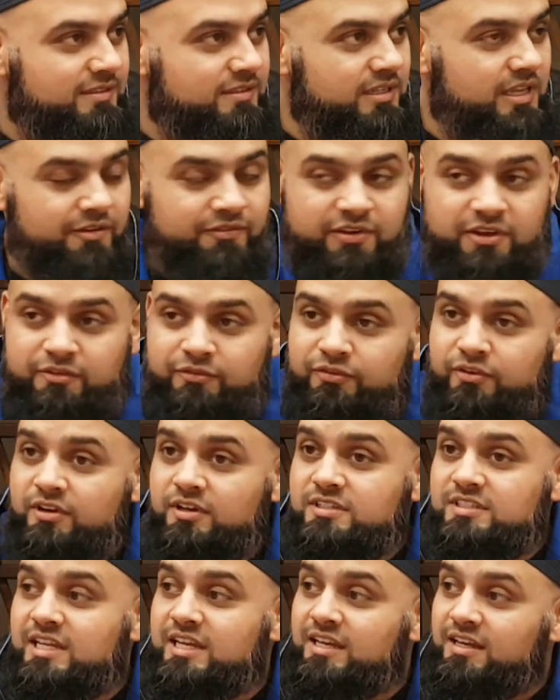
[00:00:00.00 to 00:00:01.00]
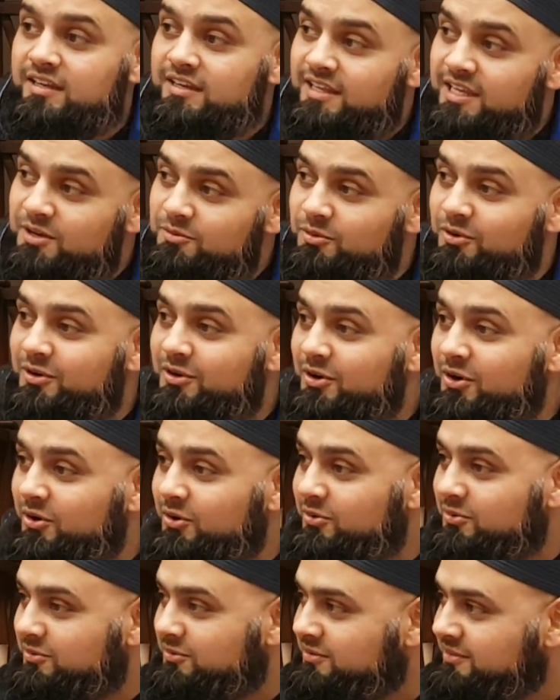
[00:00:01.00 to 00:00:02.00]
If he feels like it, he will
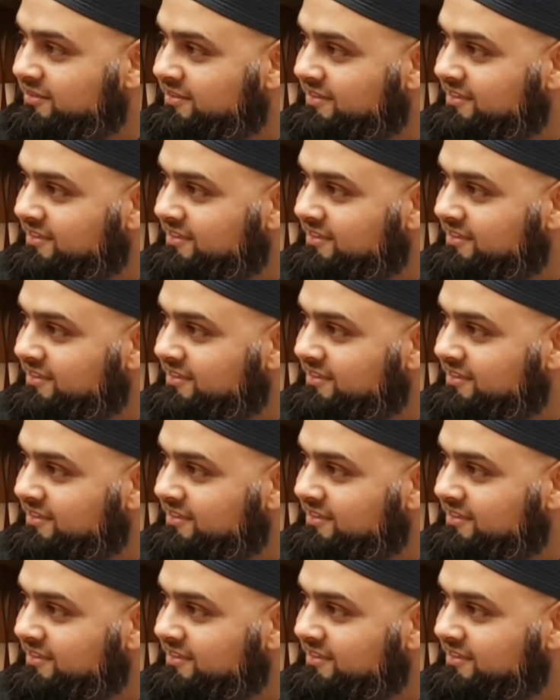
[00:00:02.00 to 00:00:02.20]
go.